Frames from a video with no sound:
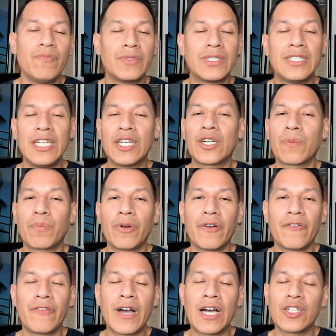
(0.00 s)
Sneaker
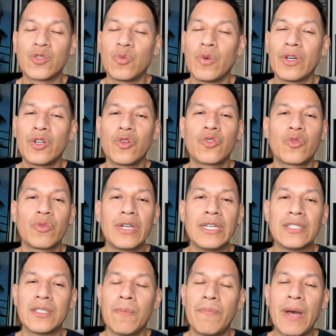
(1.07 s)
Profiles 103
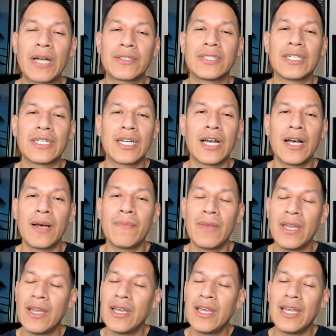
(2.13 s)
is about to come
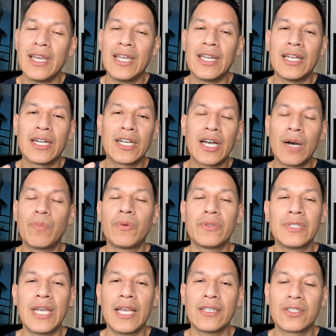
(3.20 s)
in a couple
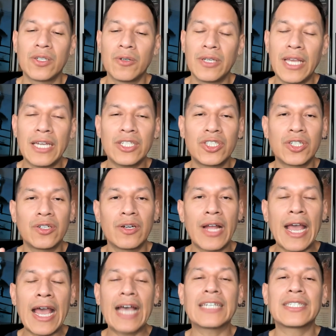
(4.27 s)
days. So get your
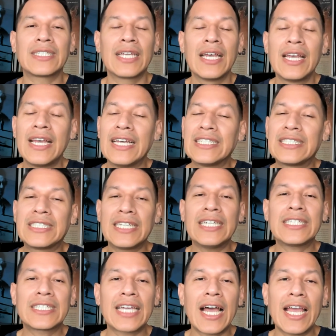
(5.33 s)
ass,
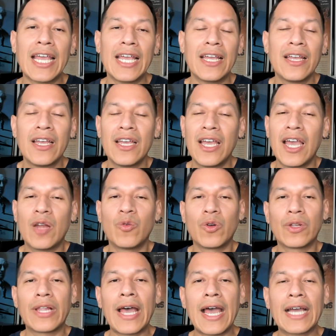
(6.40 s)
sit tight and
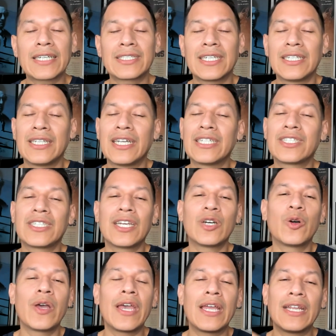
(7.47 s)
relax. And let's
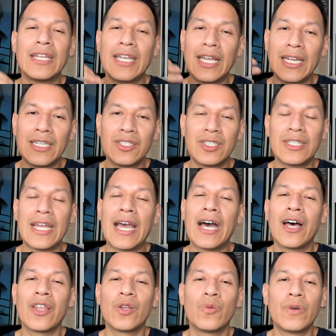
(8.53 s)
go ahead and get into that
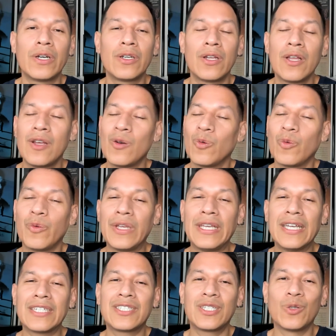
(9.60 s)
other one when we
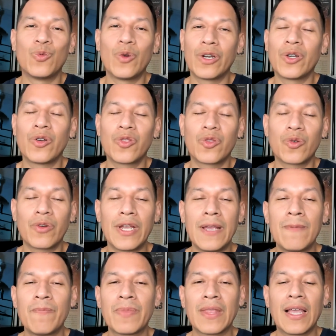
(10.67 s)
get to
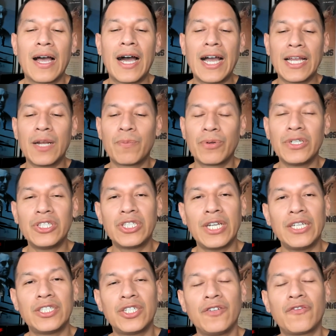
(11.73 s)
103. I
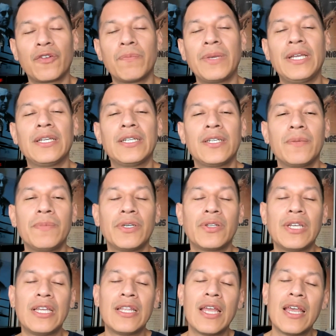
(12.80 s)
appreciate you for being in the
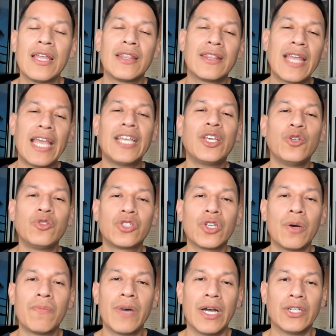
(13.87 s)
building. Thank you
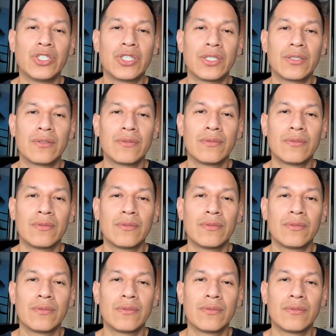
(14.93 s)
so much.